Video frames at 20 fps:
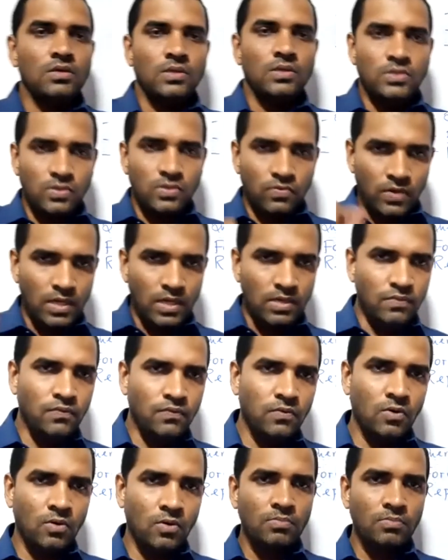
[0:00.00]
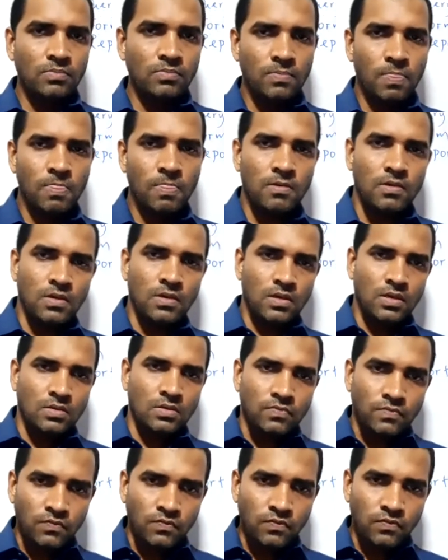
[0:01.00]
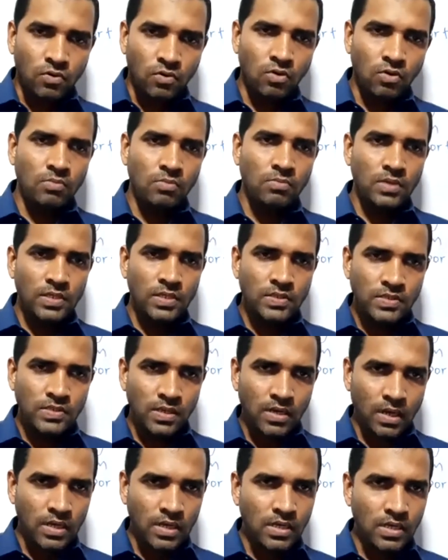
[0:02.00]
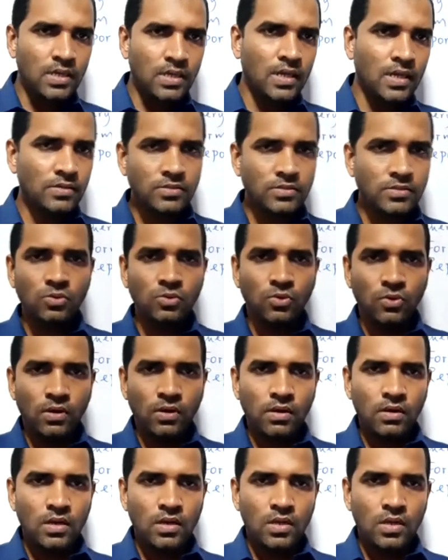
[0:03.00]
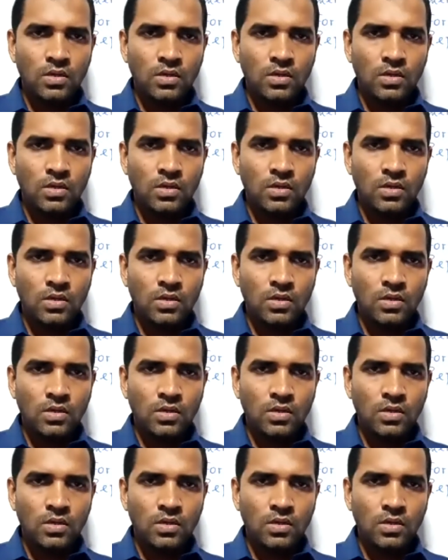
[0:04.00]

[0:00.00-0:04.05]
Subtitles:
So why form? Form is an ideal tool